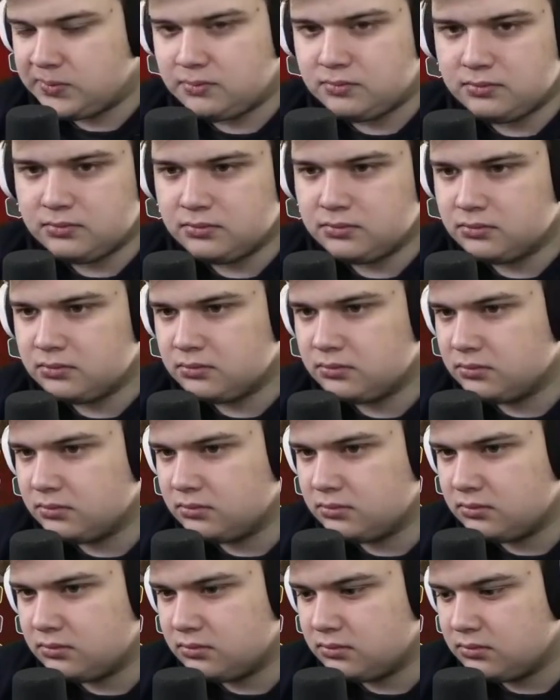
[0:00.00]

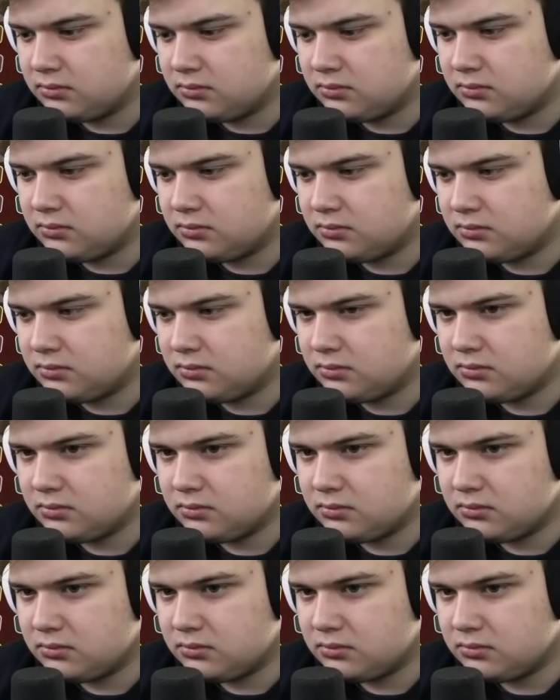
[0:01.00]

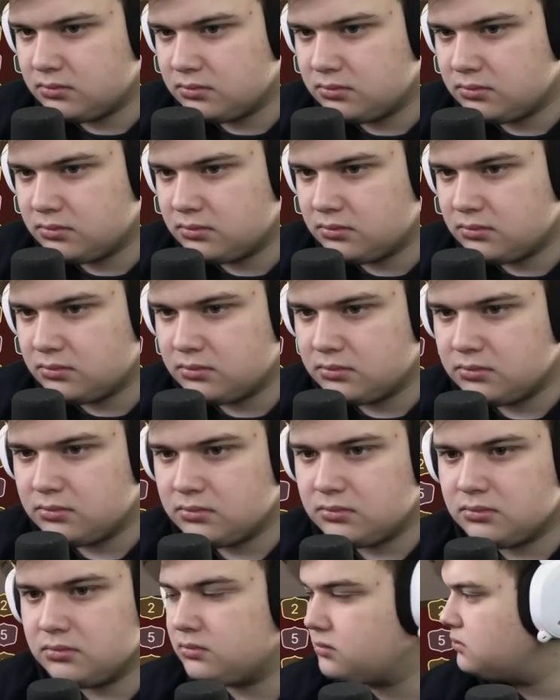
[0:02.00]

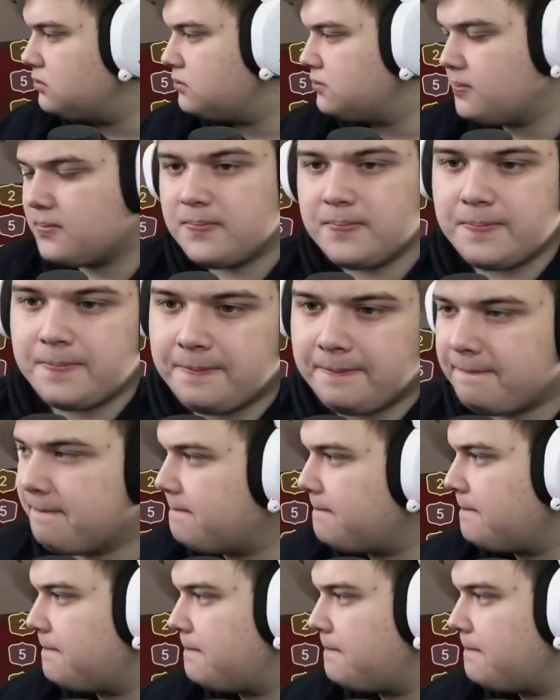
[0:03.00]
Nobody speaks.